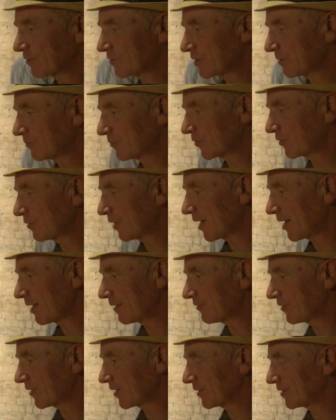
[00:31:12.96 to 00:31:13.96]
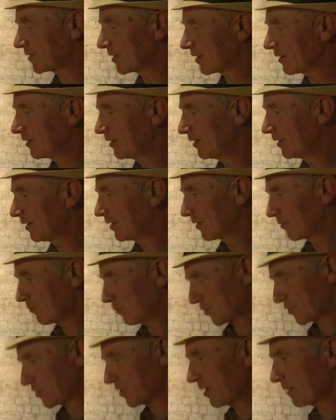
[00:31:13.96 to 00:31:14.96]
on Jim's grave, and uh,
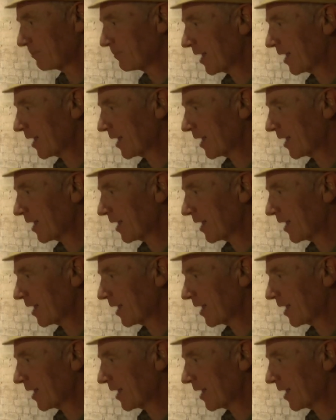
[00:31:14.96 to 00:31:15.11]
which I